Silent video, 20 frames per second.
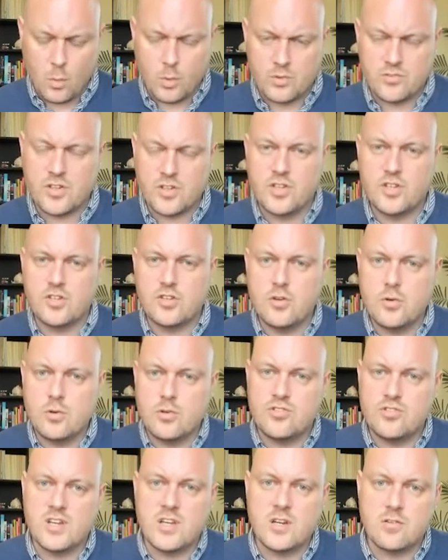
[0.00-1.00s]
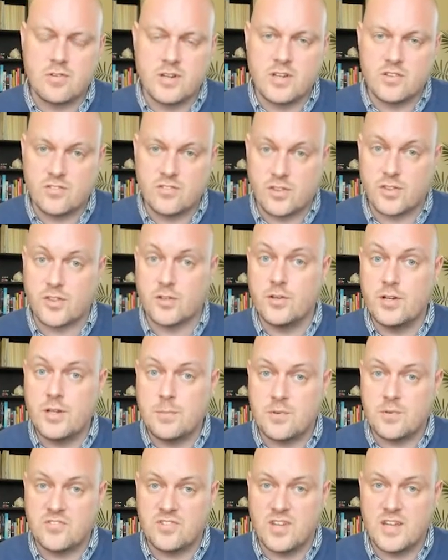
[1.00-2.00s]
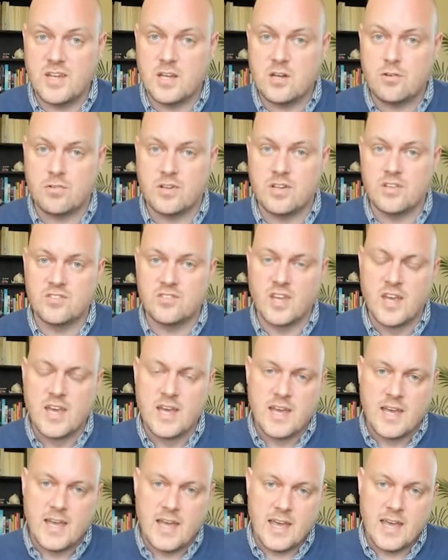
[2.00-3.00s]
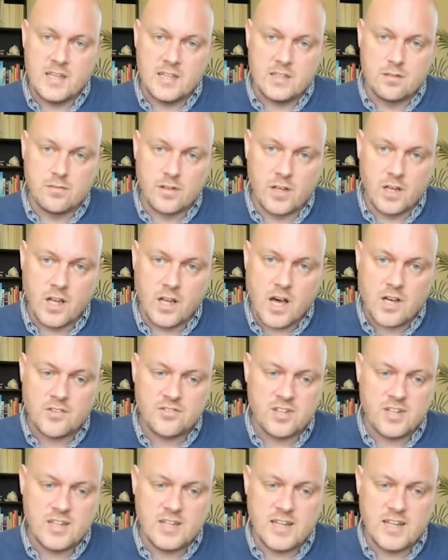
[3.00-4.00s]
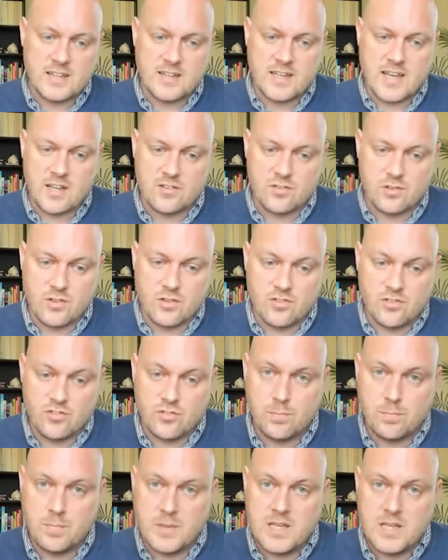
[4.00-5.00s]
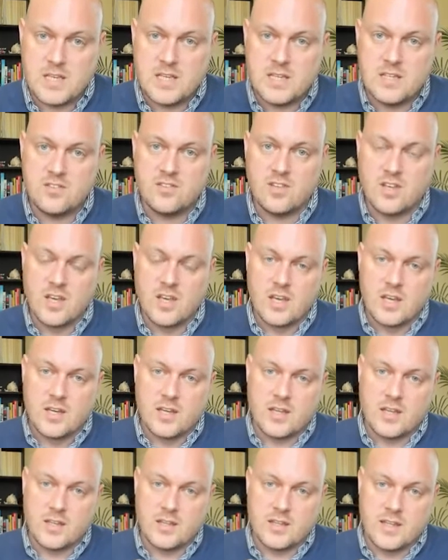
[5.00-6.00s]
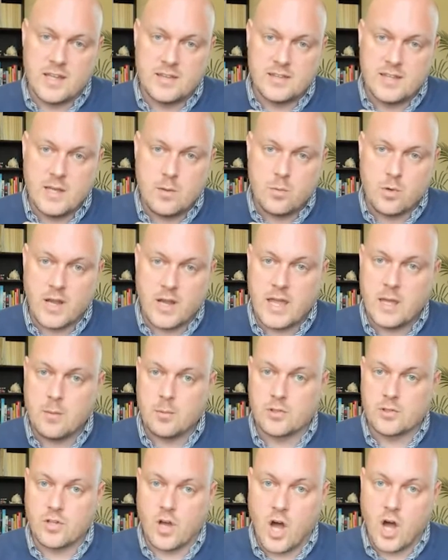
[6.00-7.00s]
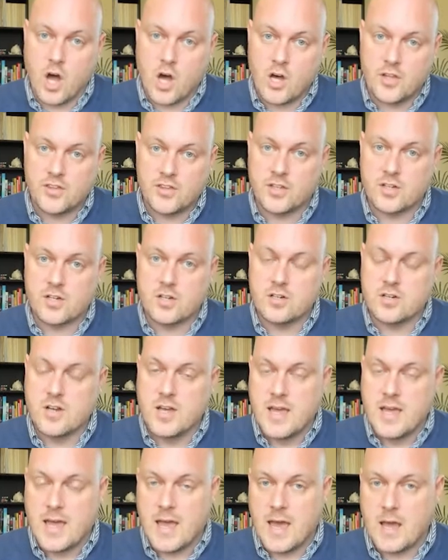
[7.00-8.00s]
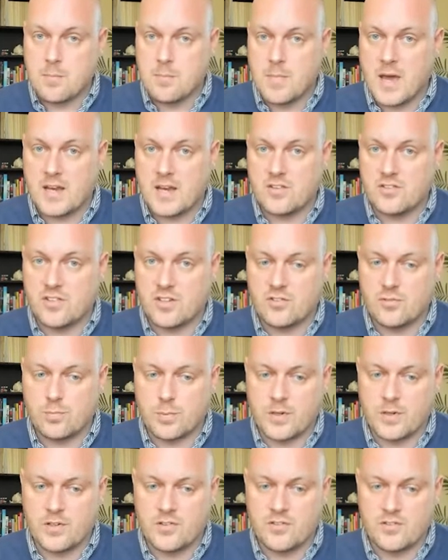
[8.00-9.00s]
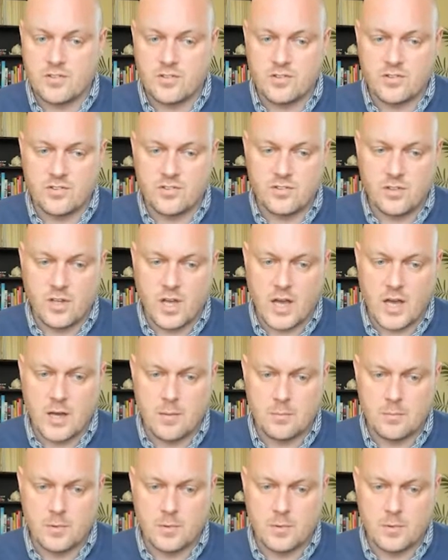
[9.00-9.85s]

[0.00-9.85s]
was a huge increase, 30% increase in the velocity that they had, so the speed that they were able to author and manage experiences